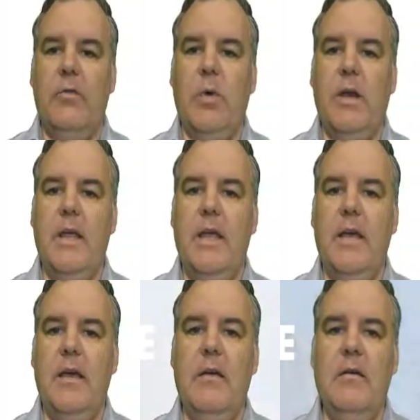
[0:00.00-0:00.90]
one
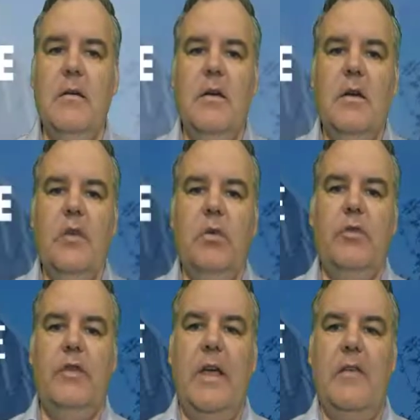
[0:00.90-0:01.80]
here, you'll
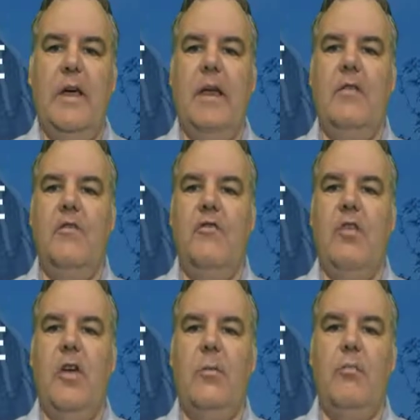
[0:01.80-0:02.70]
see that it's
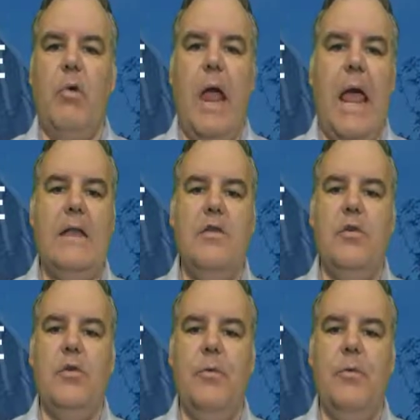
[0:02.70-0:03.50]
just brand new,